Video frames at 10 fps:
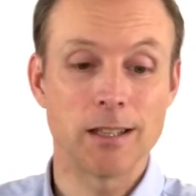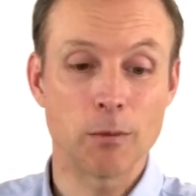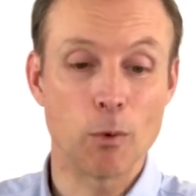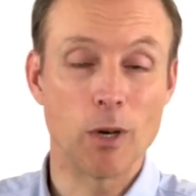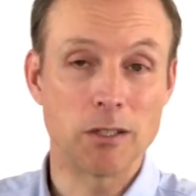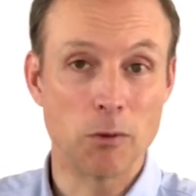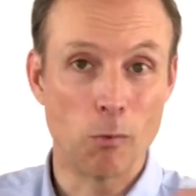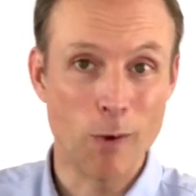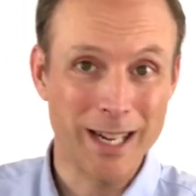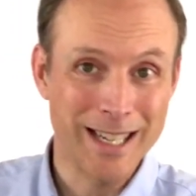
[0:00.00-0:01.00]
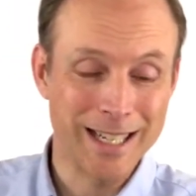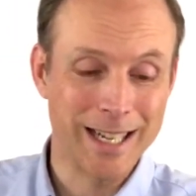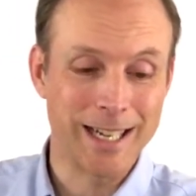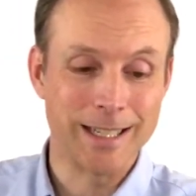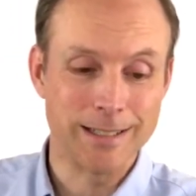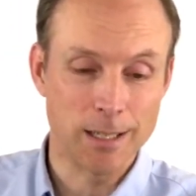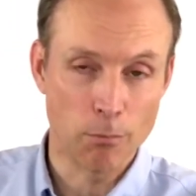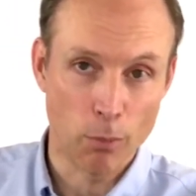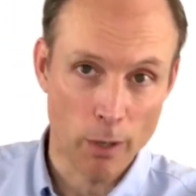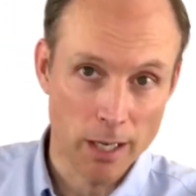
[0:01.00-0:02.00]
that we want to recognize,
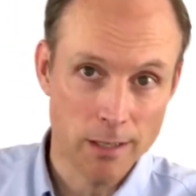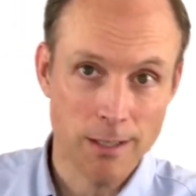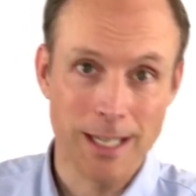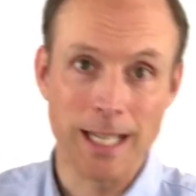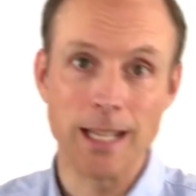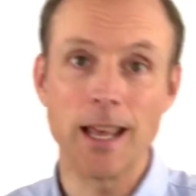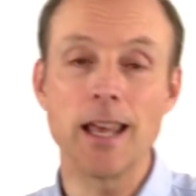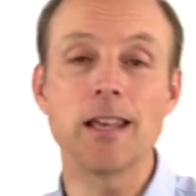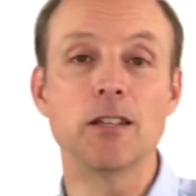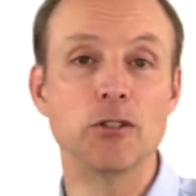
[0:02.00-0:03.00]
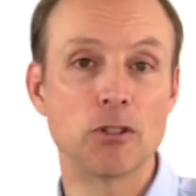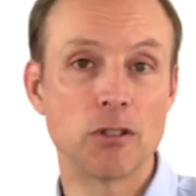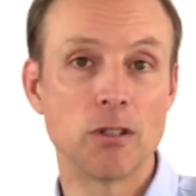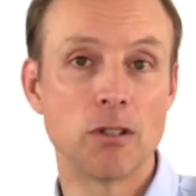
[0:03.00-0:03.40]
embrace, and engage